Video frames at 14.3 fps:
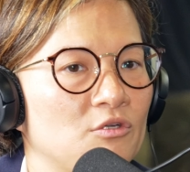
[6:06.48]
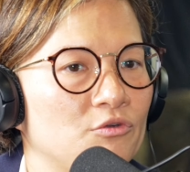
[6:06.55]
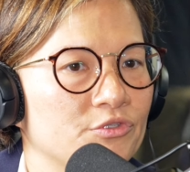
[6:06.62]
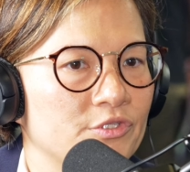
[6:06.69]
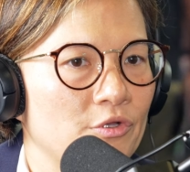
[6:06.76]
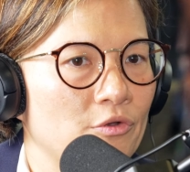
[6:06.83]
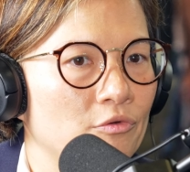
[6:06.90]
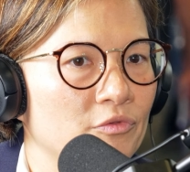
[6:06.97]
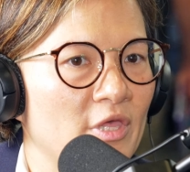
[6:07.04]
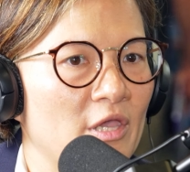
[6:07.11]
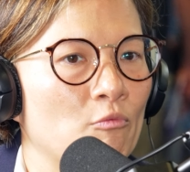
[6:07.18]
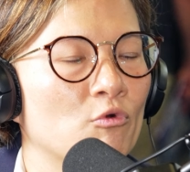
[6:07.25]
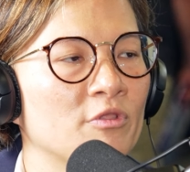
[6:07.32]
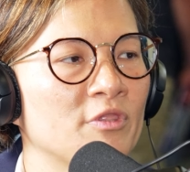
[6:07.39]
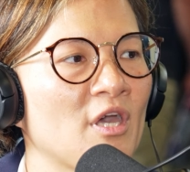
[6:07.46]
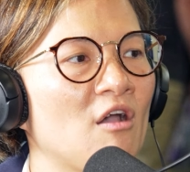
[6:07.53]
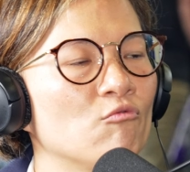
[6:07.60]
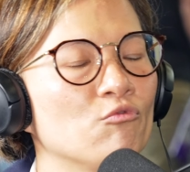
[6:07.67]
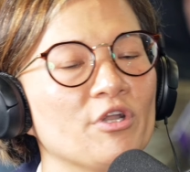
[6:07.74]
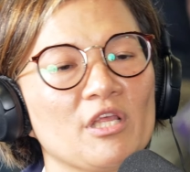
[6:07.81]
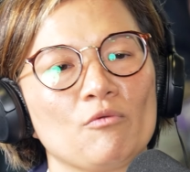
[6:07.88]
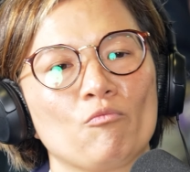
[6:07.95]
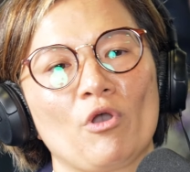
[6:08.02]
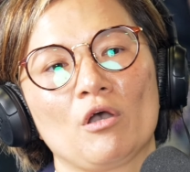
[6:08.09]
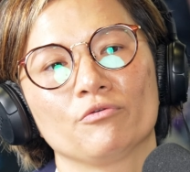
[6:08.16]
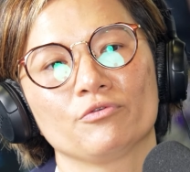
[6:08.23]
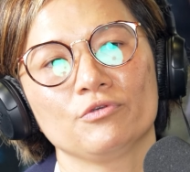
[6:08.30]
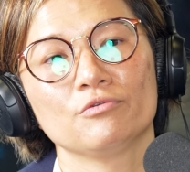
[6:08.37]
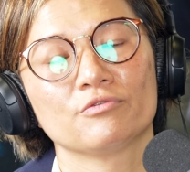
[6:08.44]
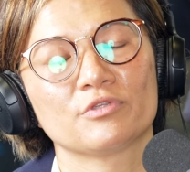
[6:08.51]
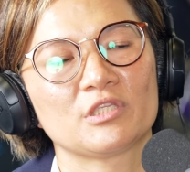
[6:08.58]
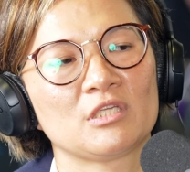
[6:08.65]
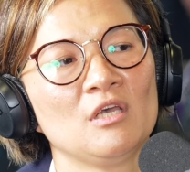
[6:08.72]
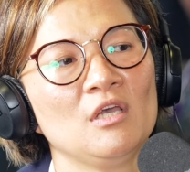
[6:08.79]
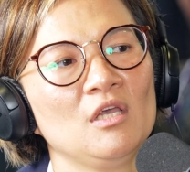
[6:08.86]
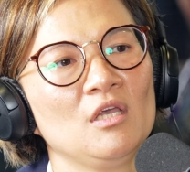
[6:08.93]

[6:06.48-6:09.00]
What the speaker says: or so, they were not really well used,